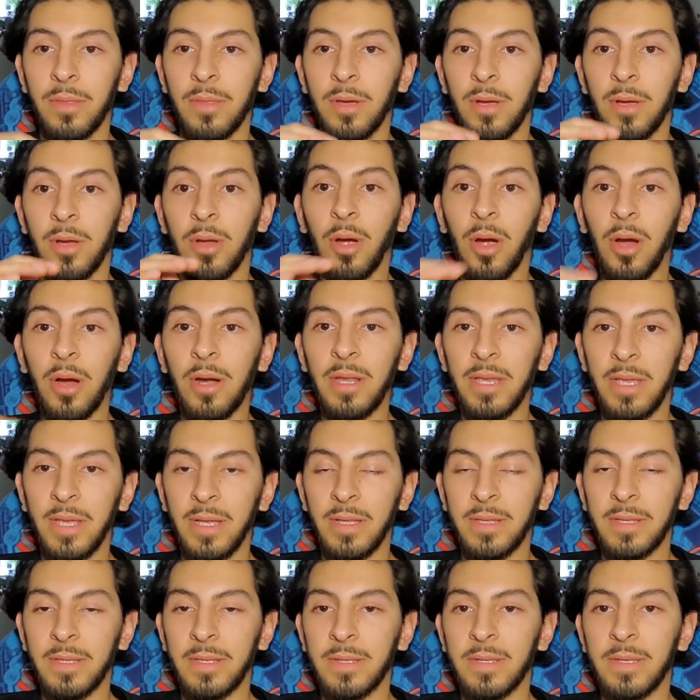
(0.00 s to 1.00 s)
The
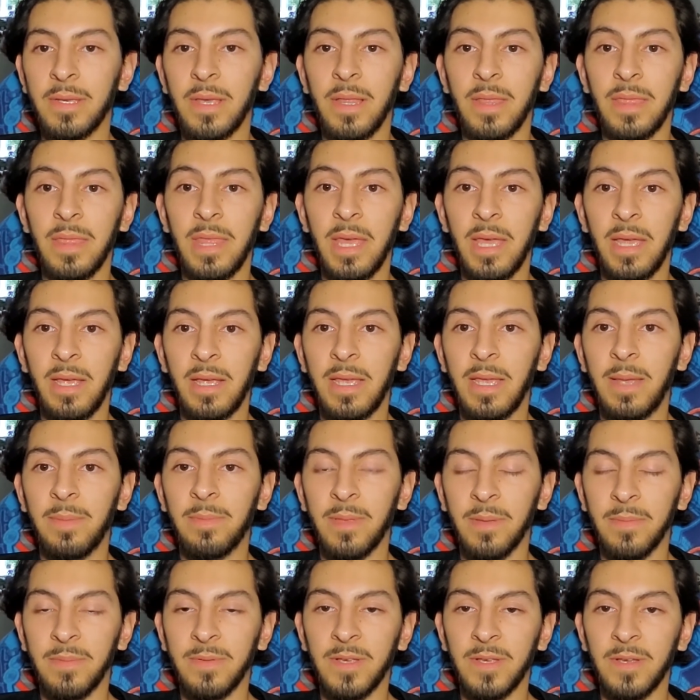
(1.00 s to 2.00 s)
Guardians, they keep
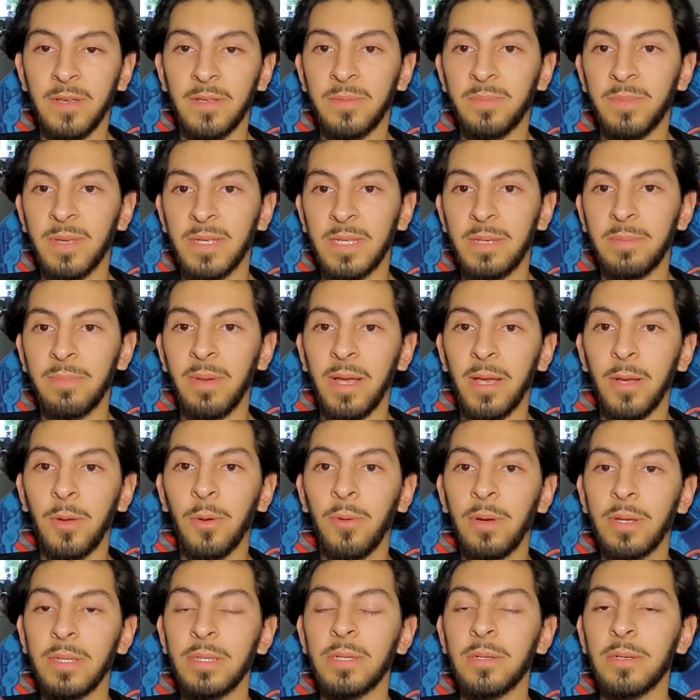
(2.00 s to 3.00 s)
themselves busy by
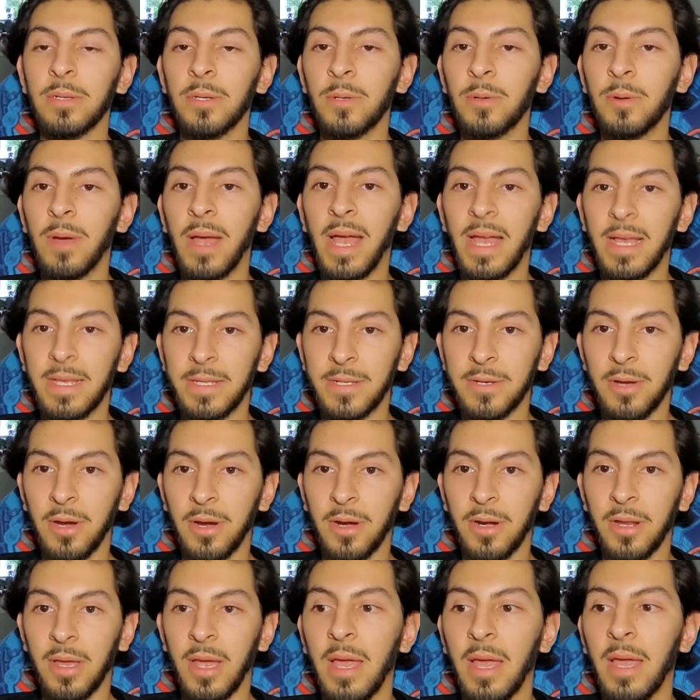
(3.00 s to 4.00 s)
going to New
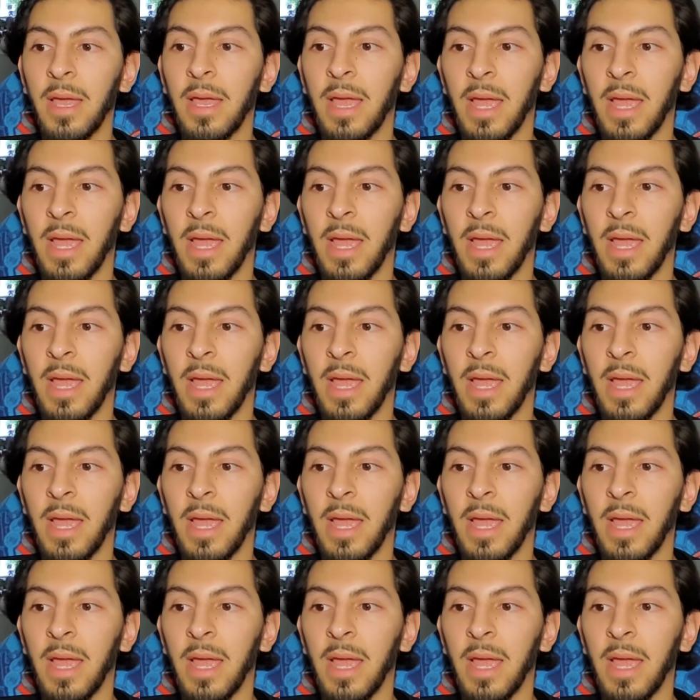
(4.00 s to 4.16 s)
Asgard,